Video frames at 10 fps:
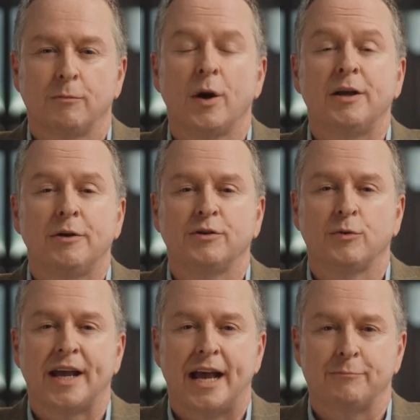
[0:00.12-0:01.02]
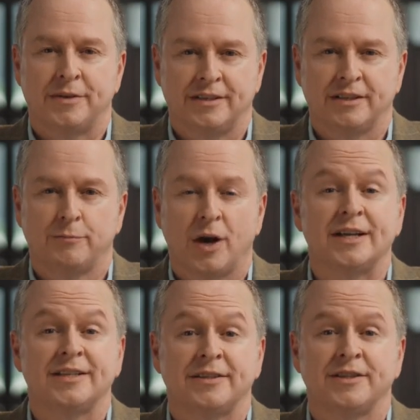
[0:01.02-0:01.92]
Welcome to AI Business
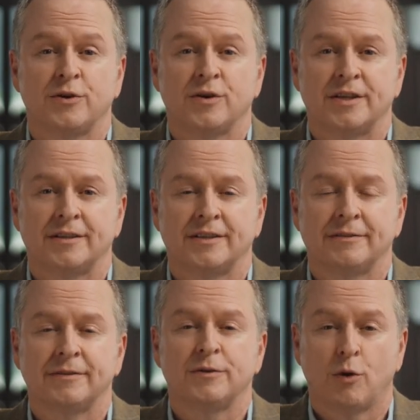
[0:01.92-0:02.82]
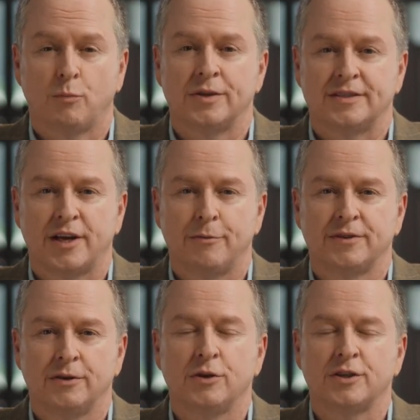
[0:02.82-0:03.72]
Marketing Solutions, your one
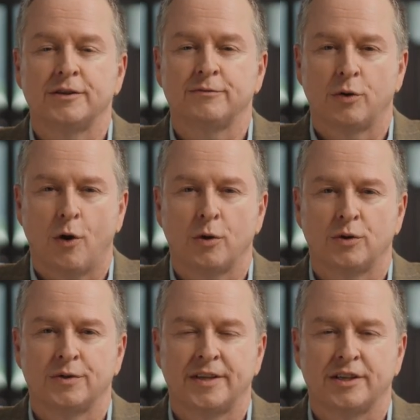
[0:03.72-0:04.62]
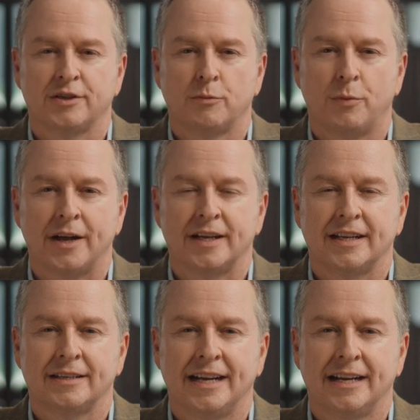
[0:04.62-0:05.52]
stop solution for all your digital
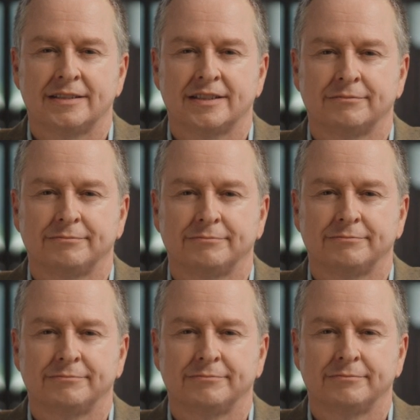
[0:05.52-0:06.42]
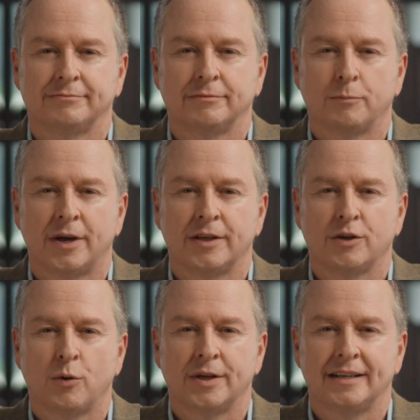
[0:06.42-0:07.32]
marketing needs.
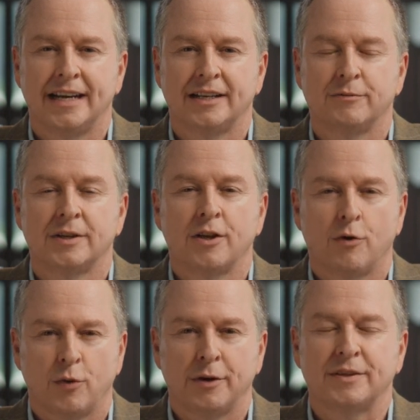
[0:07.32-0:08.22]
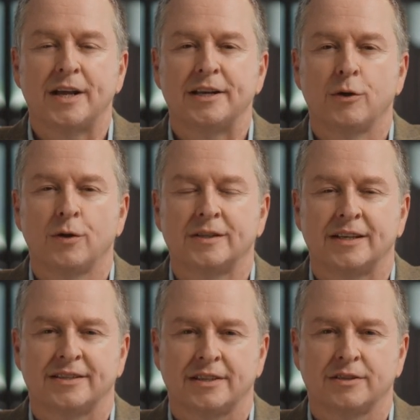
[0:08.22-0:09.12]
Whether you're in need of a new website or
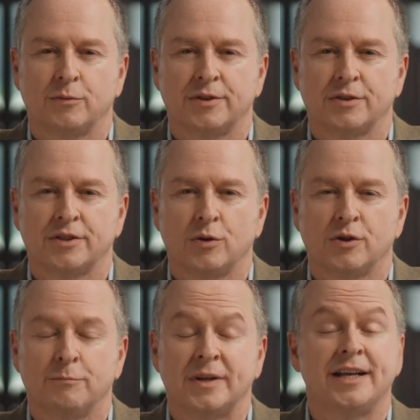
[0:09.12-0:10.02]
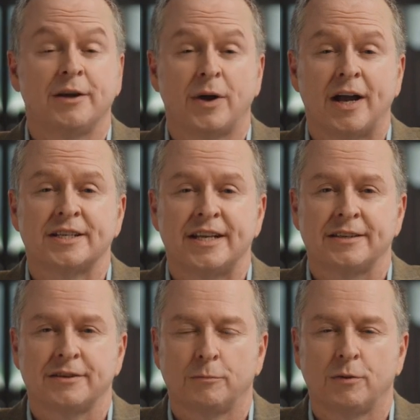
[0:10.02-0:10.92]
assistance with your social media
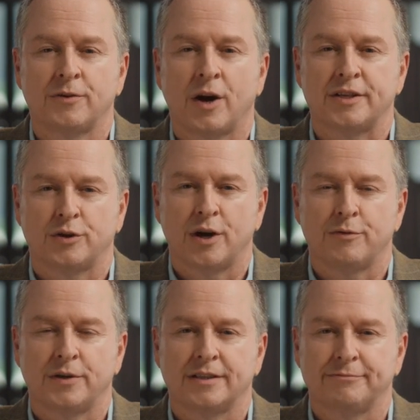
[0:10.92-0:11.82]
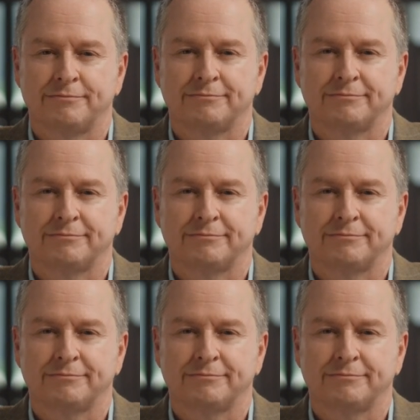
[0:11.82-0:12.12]
marketing, we've got you covered.